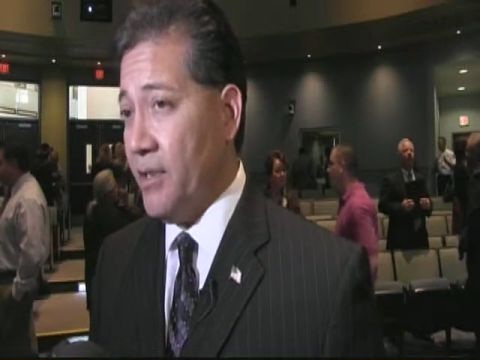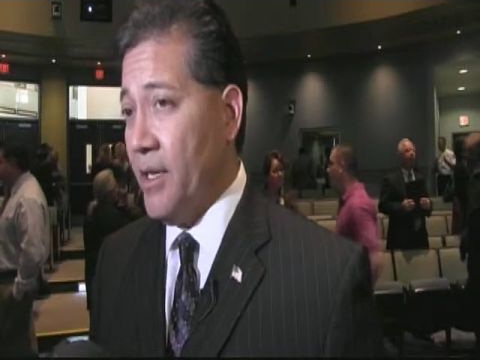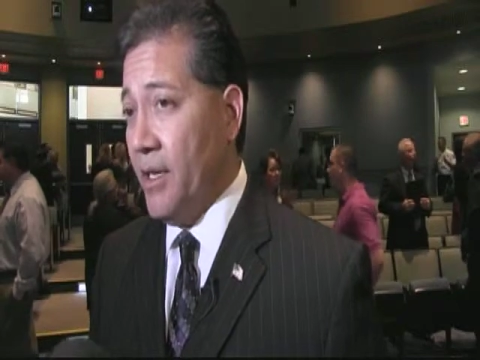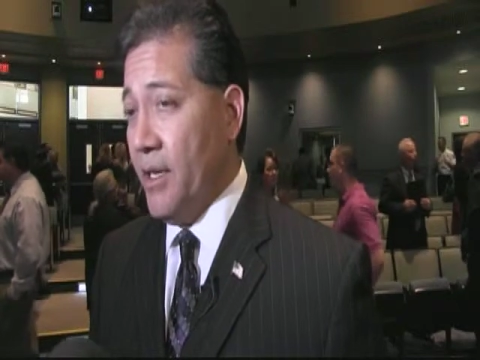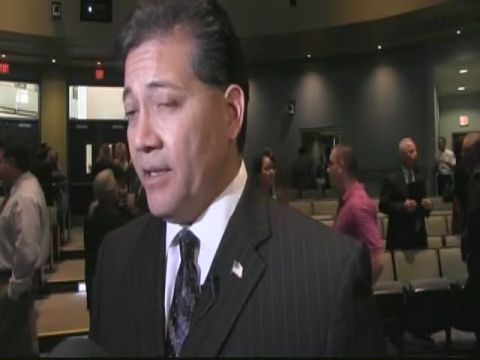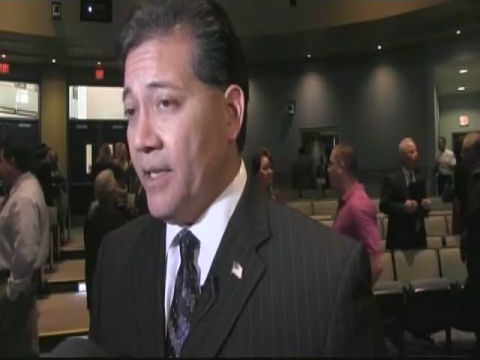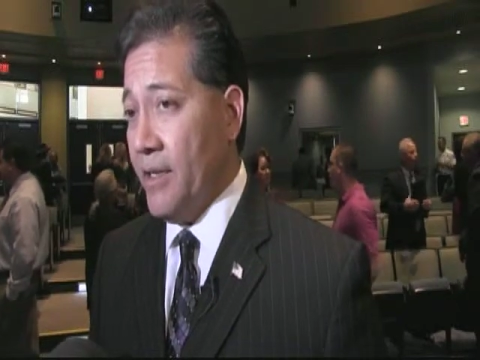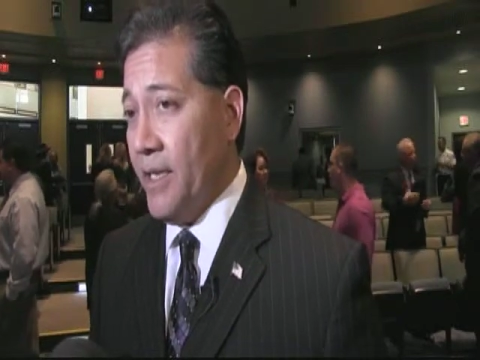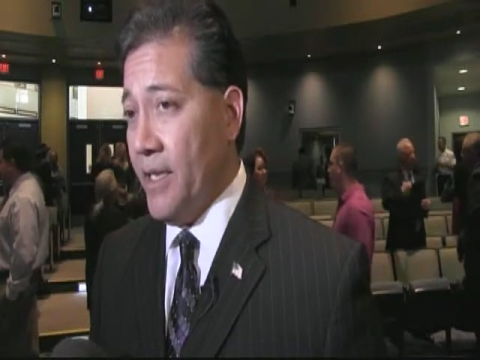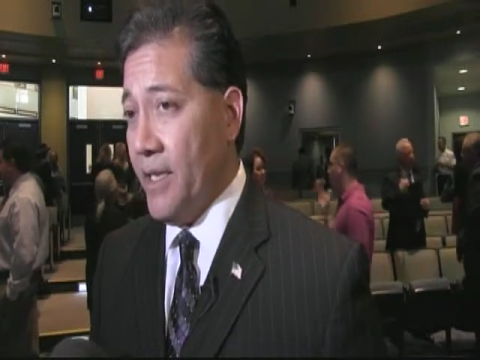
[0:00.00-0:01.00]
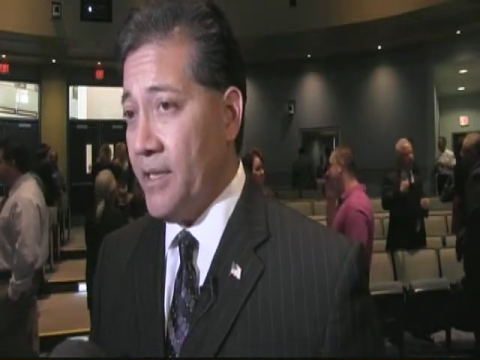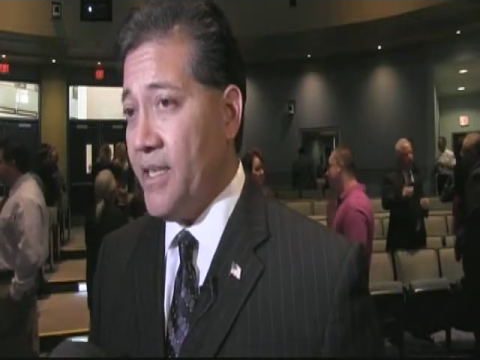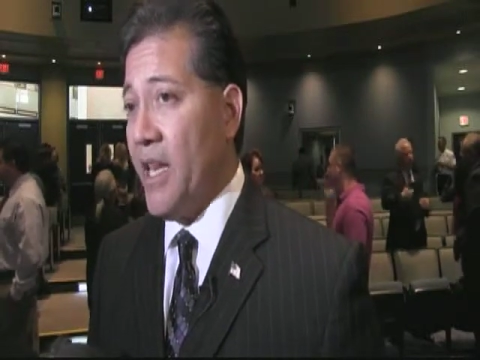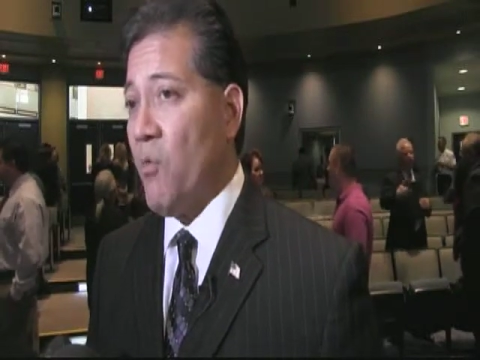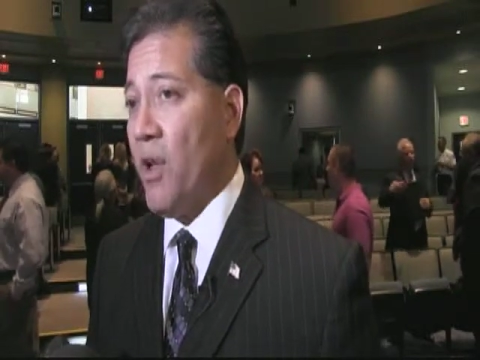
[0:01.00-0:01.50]
the that the uh,
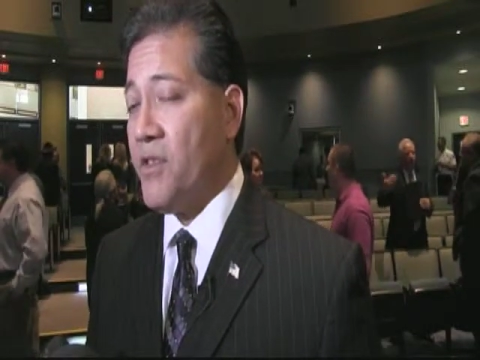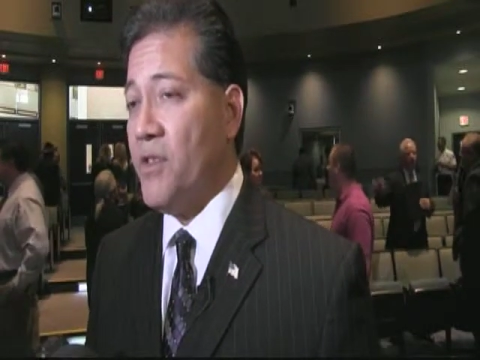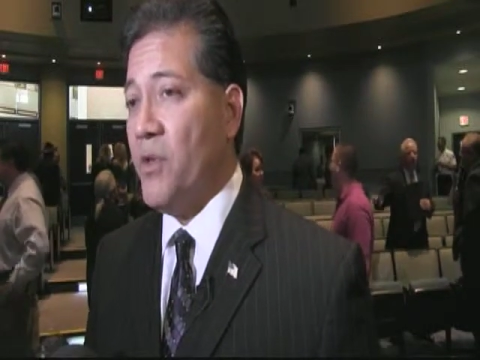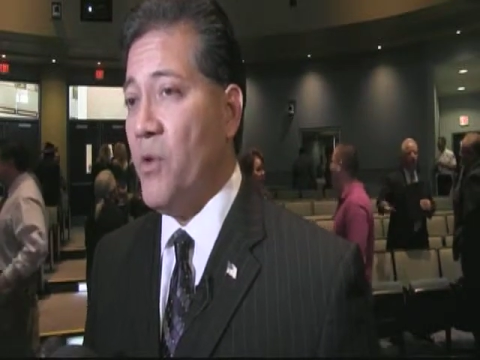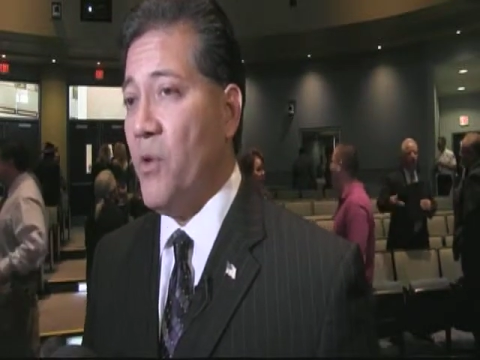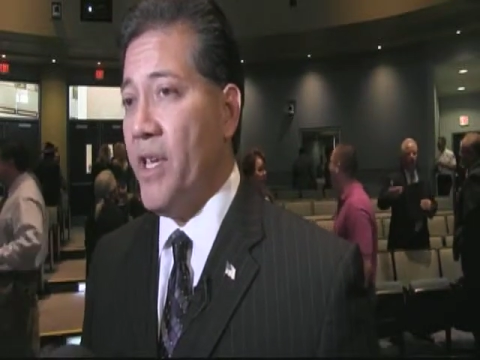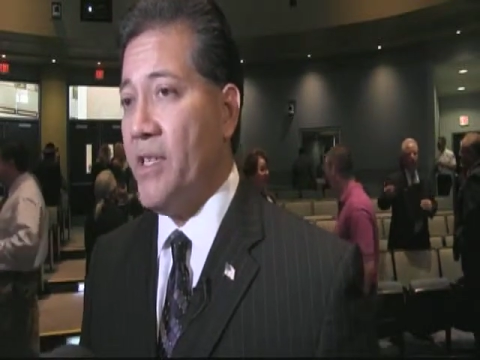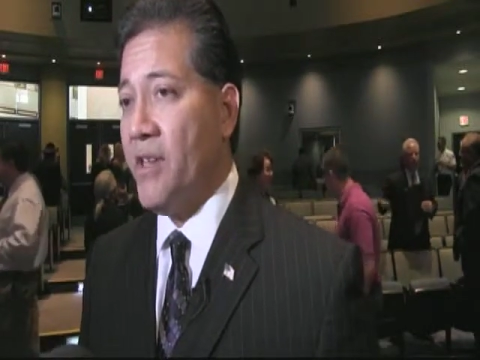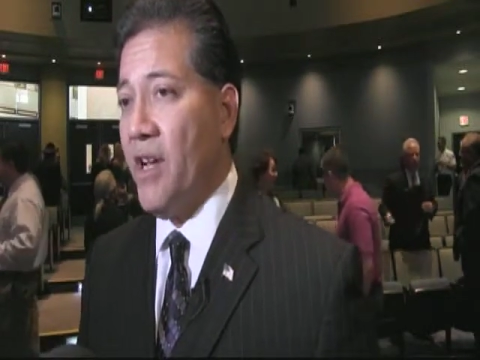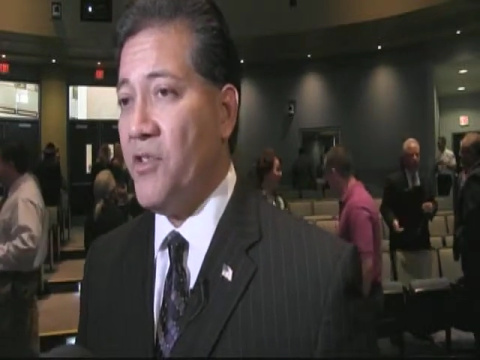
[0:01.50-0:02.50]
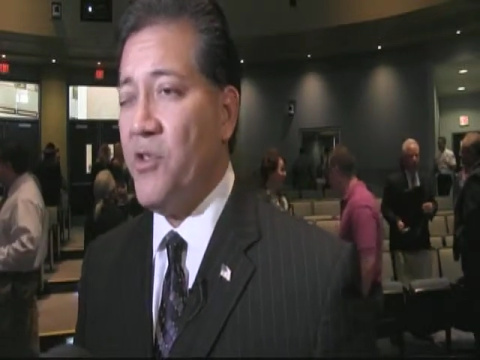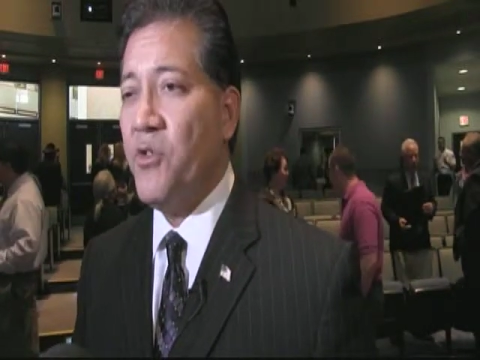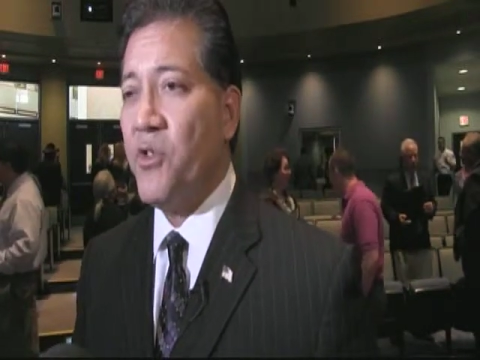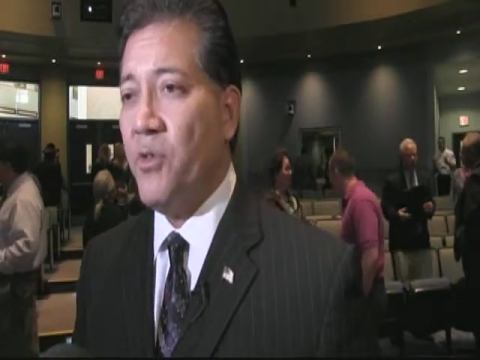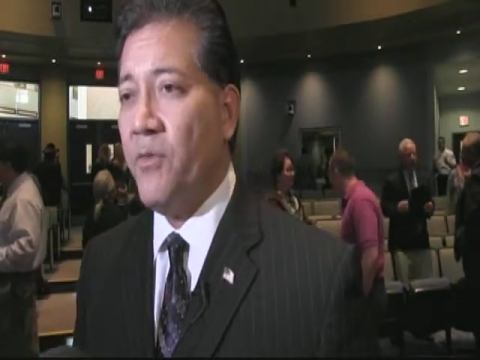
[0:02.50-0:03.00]
state wants to do is
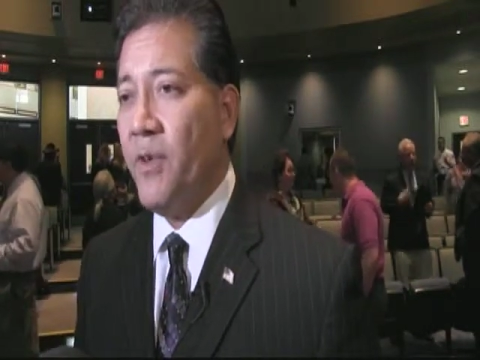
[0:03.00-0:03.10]
constitutional